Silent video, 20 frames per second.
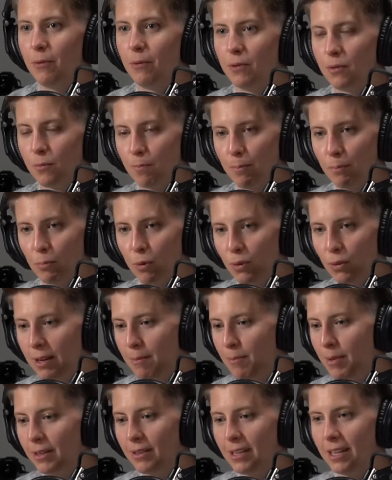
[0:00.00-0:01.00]
was
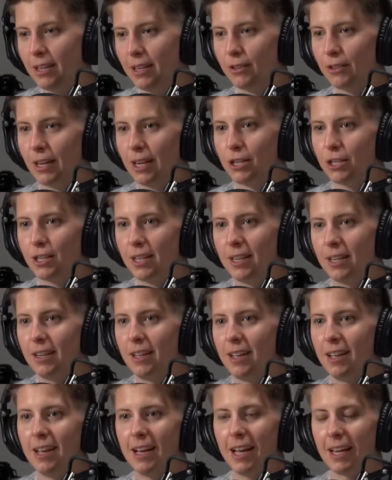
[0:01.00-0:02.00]
pre-built integration.
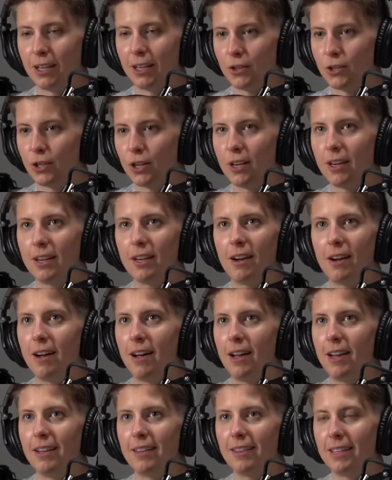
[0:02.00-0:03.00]
I could turn it
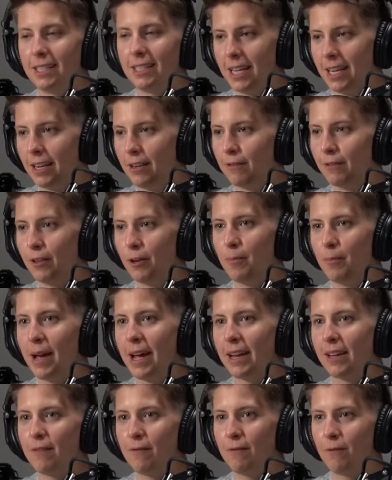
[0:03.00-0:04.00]
on, the data flowed
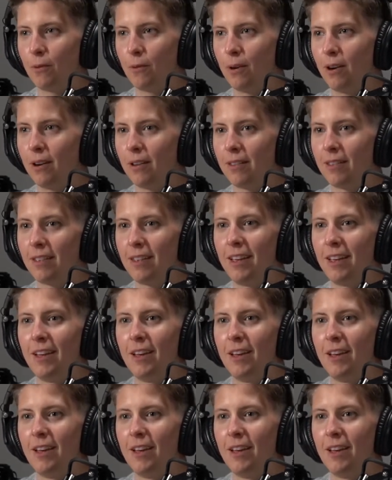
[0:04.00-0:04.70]
back and forth,